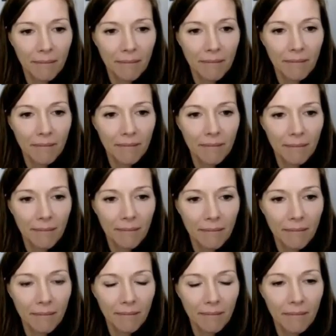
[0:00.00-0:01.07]

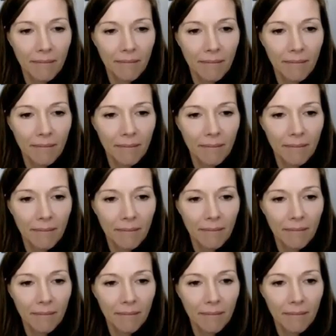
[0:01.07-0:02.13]

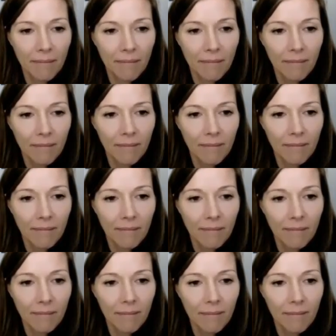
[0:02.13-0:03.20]

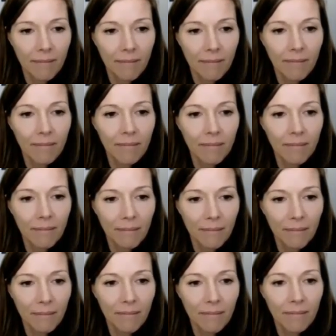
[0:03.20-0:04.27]

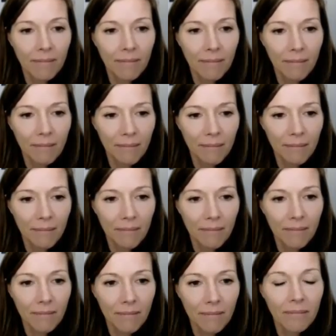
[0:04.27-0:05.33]

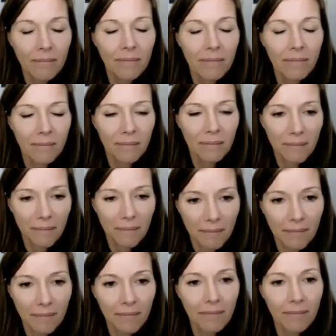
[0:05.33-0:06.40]

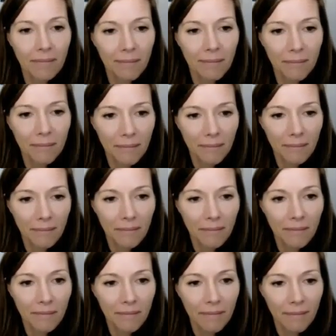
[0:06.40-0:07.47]

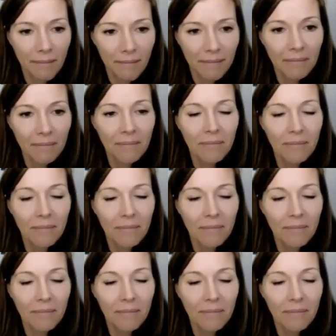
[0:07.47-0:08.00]
The person shown says nothing.